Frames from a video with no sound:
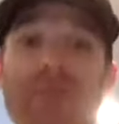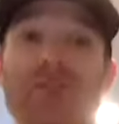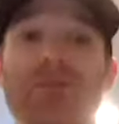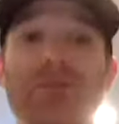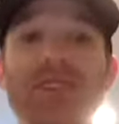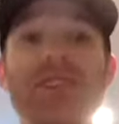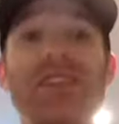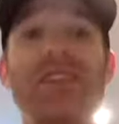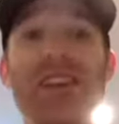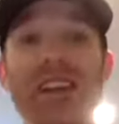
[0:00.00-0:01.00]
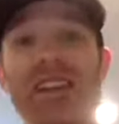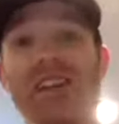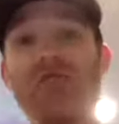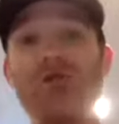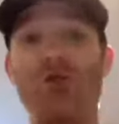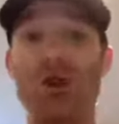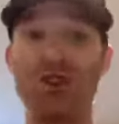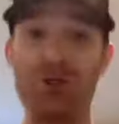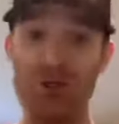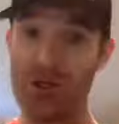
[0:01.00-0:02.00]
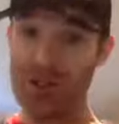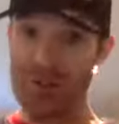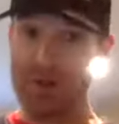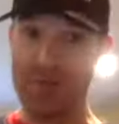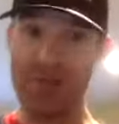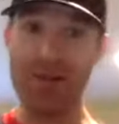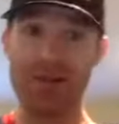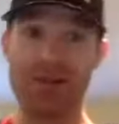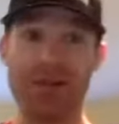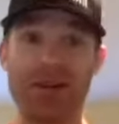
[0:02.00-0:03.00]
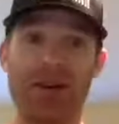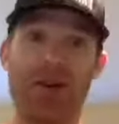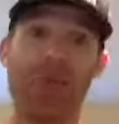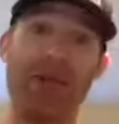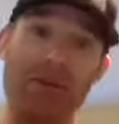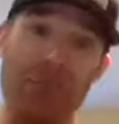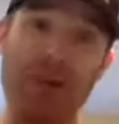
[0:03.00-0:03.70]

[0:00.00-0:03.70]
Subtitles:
up this know, and trust people. People buy